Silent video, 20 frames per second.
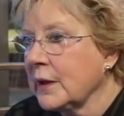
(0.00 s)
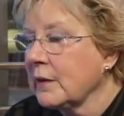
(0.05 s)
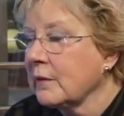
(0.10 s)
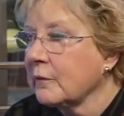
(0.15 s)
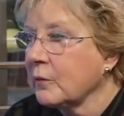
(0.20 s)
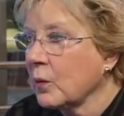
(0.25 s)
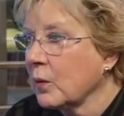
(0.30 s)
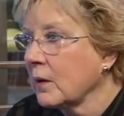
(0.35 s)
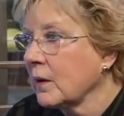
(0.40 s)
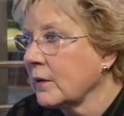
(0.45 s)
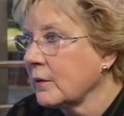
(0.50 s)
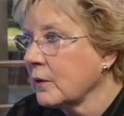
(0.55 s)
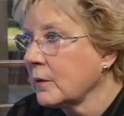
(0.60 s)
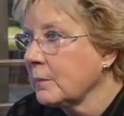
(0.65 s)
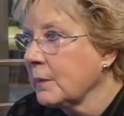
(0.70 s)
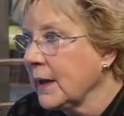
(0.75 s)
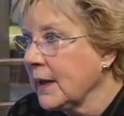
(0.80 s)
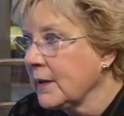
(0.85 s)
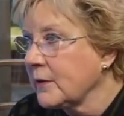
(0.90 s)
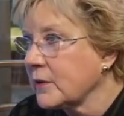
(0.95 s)
to
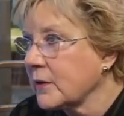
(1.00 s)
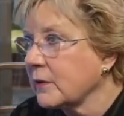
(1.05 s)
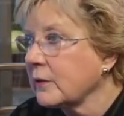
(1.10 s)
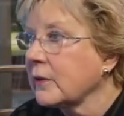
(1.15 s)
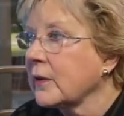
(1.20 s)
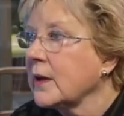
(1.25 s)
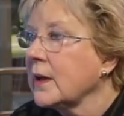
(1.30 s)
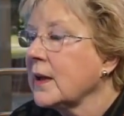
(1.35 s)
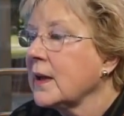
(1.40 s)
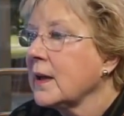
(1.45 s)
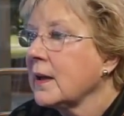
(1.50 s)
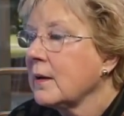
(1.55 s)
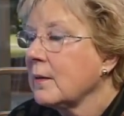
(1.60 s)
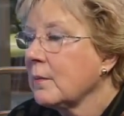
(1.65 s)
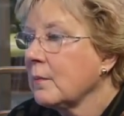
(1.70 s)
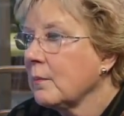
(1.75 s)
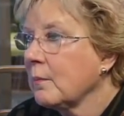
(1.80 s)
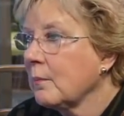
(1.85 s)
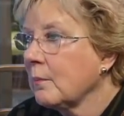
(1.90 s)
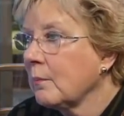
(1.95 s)
400 pages.
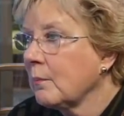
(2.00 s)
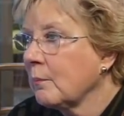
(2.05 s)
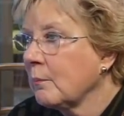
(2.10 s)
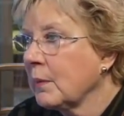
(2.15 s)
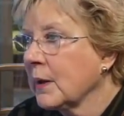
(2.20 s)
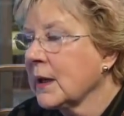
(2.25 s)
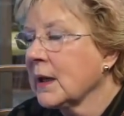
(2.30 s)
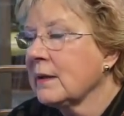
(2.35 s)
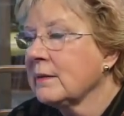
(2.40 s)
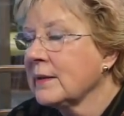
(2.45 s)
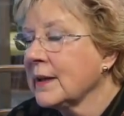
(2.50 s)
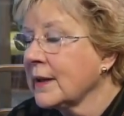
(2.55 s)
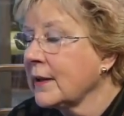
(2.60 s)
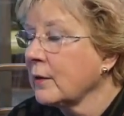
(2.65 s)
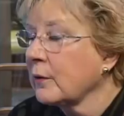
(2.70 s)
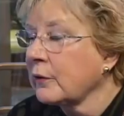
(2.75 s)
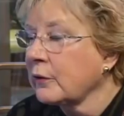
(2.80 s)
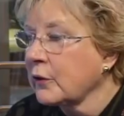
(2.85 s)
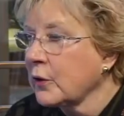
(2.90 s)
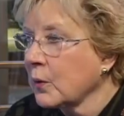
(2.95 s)
But I
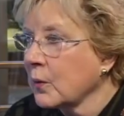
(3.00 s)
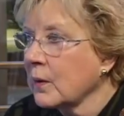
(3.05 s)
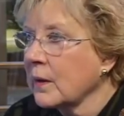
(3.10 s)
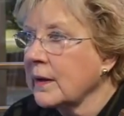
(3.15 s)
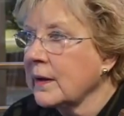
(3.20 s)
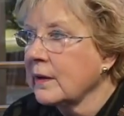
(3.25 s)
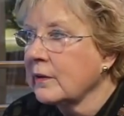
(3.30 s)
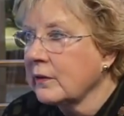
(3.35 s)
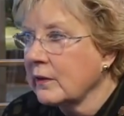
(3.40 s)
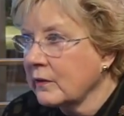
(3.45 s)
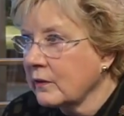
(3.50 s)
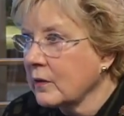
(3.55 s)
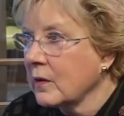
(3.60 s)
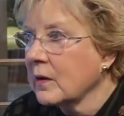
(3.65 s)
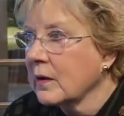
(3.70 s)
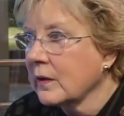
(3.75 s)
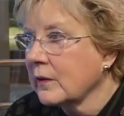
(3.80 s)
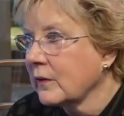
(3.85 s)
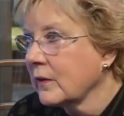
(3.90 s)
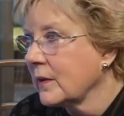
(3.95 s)
think your story is as
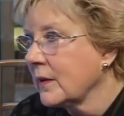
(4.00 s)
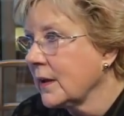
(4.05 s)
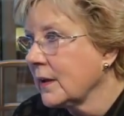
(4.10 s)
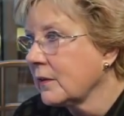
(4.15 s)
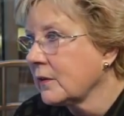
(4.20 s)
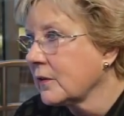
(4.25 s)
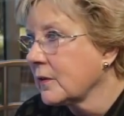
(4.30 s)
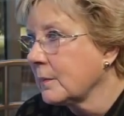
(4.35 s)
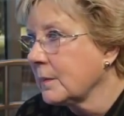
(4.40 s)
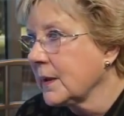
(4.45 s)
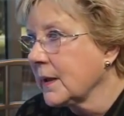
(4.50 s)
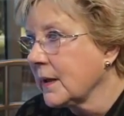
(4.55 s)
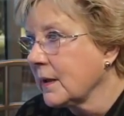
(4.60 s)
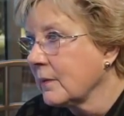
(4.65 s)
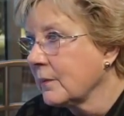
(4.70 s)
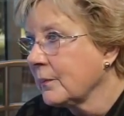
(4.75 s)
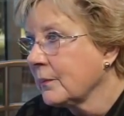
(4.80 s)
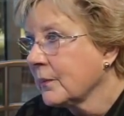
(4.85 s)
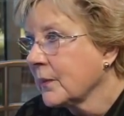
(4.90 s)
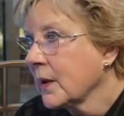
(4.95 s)
long as it needs to
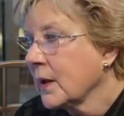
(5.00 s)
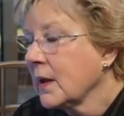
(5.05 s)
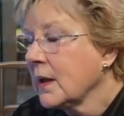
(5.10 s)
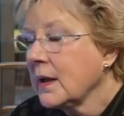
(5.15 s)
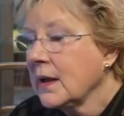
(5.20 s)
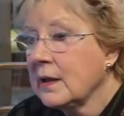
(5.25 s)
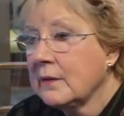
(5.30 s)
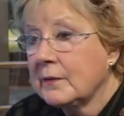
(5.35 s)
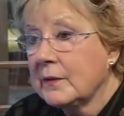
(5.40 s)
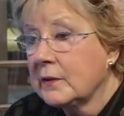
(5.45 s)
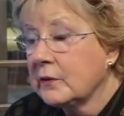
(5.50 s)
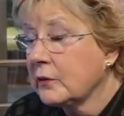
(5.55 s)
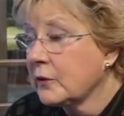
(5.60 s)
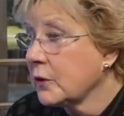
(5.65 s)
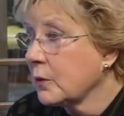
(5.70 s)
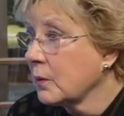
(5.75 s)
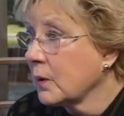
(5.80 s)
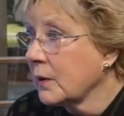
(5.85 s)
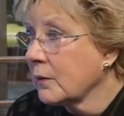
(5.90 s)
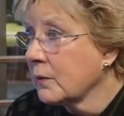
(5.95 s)
be. If it's
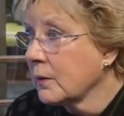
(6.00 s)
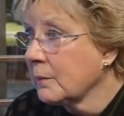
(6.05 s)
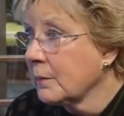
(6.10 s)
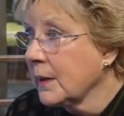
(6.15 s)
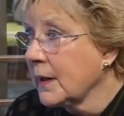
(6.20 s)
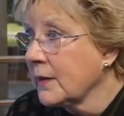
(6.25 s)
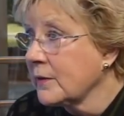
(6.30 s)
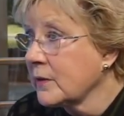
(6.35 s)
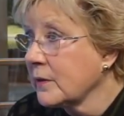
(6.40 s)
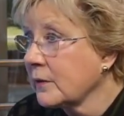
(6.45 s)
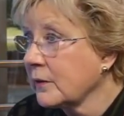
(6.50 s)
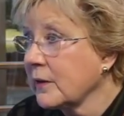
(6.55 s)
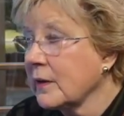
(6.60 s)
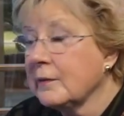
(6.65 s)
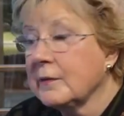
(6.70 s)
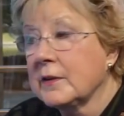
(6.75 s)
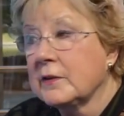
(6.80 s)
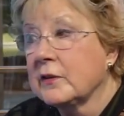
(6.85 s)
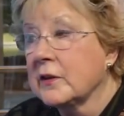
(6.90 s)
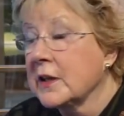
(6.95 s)
200 pages,
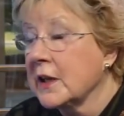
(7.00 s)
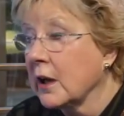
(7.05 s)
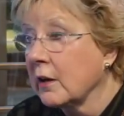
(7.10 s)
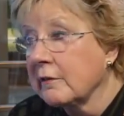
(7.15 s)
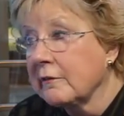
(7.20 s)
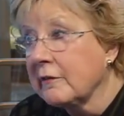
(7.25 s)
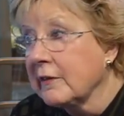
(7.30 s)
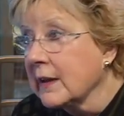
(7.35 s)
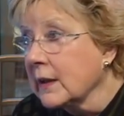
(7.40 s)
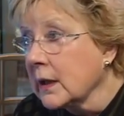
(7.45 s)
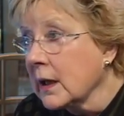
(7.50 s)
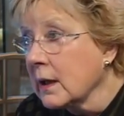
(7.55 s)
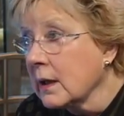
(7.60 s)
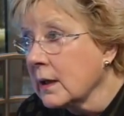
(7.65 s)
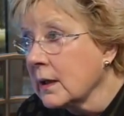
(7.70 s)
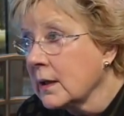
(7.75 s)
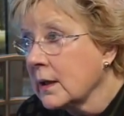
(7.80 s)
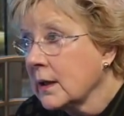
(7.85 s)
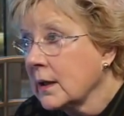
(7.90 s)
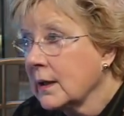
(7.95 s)
if it's a
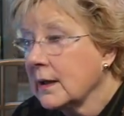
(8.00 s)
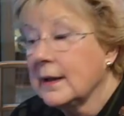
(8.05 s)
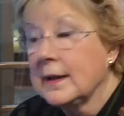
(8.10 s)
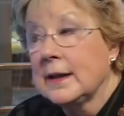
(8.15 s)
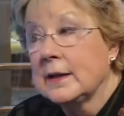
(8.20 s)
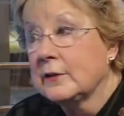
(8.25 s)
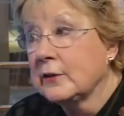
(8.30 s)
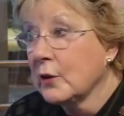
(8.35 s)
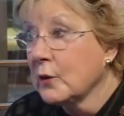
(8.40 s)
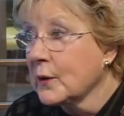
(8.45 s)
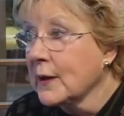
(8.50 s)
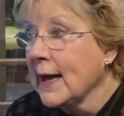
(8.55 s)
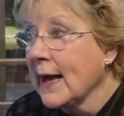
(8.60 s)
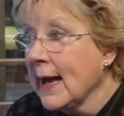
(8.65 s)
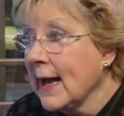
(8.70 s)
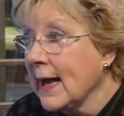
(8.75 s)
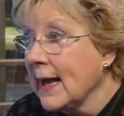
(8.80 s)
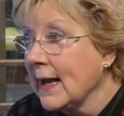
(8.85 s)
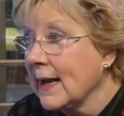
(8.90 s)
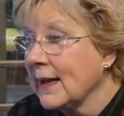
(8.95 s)
novella, it's
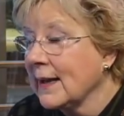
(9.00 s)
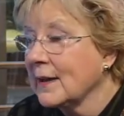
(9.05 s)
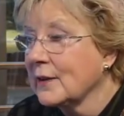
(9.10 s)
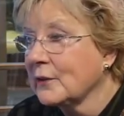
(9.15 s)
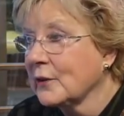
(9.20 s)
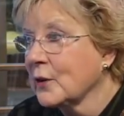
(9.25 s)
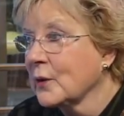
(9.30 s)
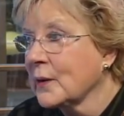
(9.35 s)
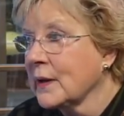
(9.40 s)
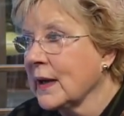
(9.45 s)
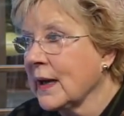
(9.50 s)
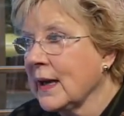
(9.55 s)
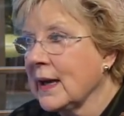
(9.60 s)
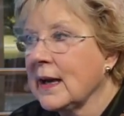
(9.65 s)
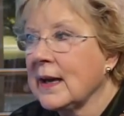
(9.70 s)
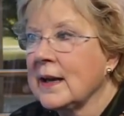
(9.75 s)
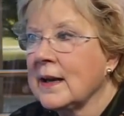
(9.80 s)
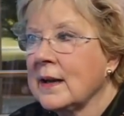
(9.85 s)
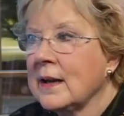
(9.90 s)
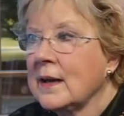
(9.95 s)
okay. It's
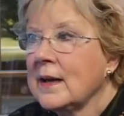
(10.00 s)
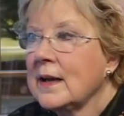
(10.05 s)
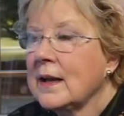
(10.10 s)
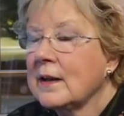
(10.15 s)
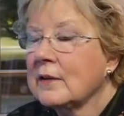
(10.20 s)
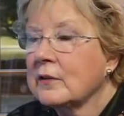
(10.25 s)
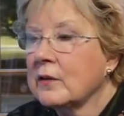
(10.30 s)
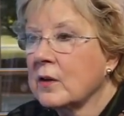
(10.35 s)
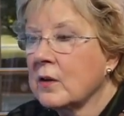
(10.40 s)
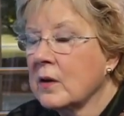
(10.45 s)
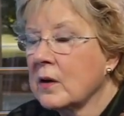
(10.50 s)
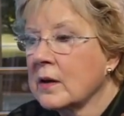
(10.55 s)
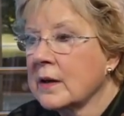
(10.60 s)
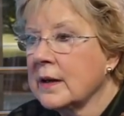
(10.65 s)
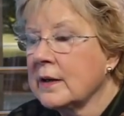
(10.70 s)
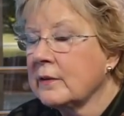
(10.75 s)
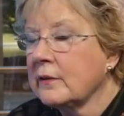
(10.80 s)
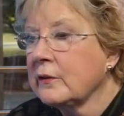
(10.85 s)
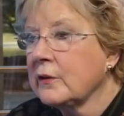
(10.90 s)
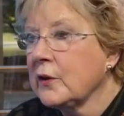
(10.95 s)
okay. As
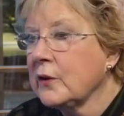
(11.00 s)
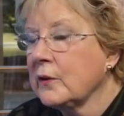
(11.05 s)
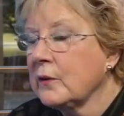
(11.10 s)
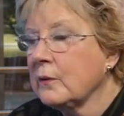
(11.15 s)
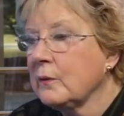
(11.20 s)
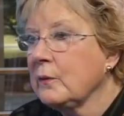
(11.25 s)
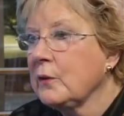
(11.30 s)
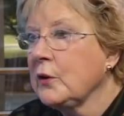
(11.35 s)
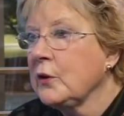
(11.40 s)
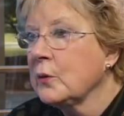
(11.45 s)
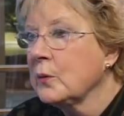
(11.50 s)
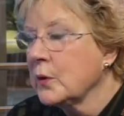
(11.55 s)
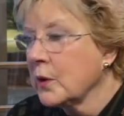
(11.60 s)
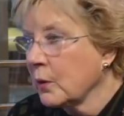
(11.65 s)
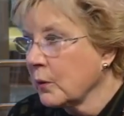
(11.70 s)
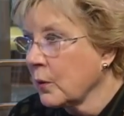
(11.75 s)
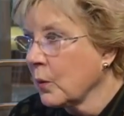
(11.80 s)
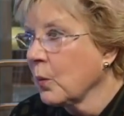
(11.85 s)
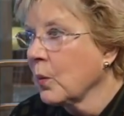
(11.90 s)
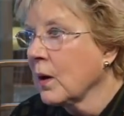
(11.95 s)
long as you
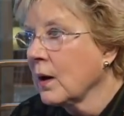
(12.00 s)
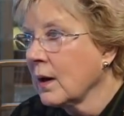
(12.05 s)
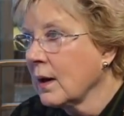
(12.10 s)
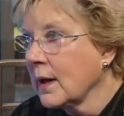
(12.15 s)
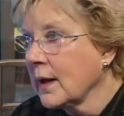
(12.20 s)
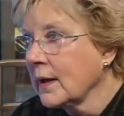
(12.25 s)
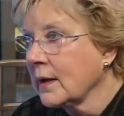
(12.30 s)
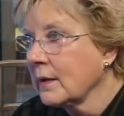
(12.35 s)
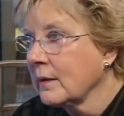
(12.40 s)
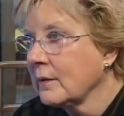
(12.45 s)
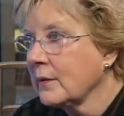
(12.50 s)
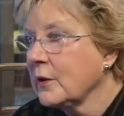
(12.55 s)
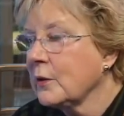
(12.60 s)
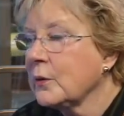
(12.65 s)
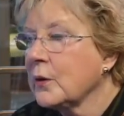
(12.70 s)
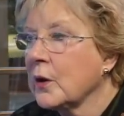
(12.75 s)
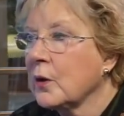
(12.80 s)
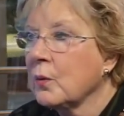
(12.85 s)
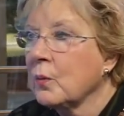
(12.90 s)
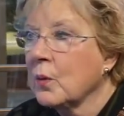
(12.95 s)
know the why,
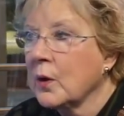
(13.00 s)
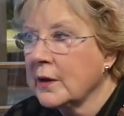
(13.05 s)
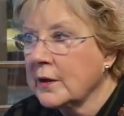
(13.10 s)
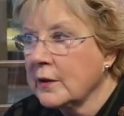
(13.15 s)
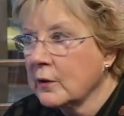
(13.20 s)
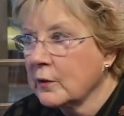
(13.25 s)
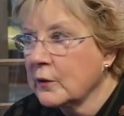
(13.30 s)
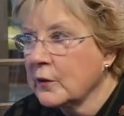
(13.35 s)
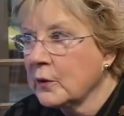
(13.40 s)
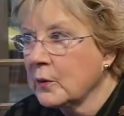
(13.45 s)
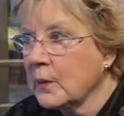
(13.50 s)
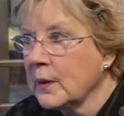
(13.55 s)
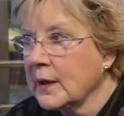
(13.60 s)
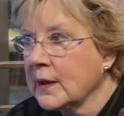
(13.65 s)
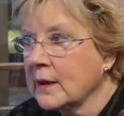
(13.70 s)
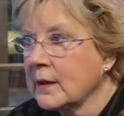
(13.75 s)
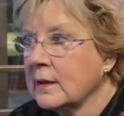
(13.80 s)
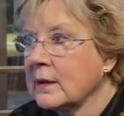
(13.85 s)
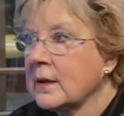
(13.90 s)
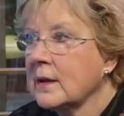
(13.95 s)
you know what you're
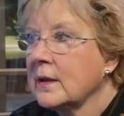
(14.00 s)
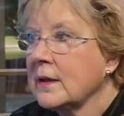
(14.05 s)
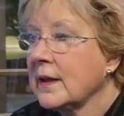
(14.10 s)
doing,